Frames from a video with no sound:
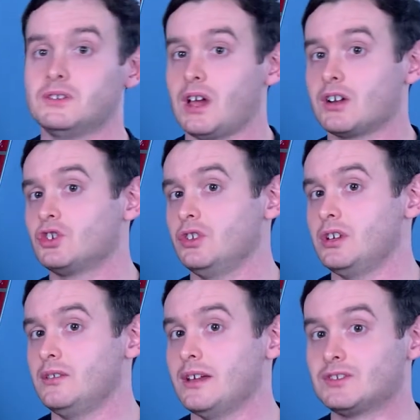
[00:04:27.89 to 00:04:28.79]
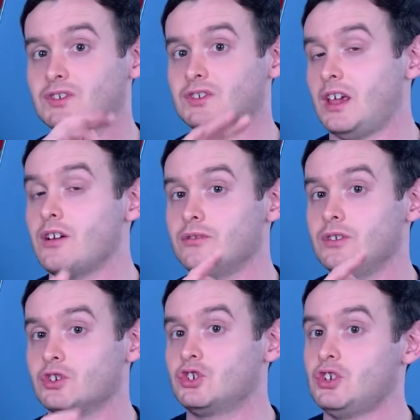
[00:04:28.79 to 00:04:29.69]
actually that scared the
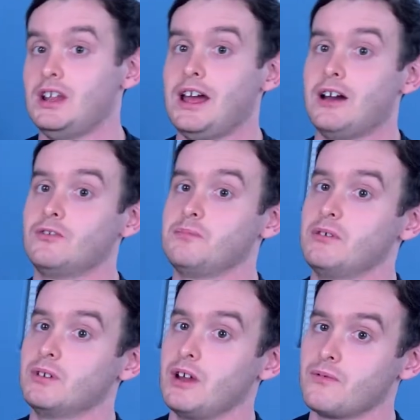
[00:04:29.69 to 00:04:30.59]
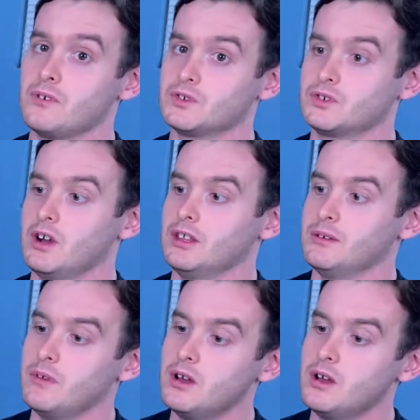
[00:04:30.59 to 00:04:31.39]
shit out of me when I first saw them.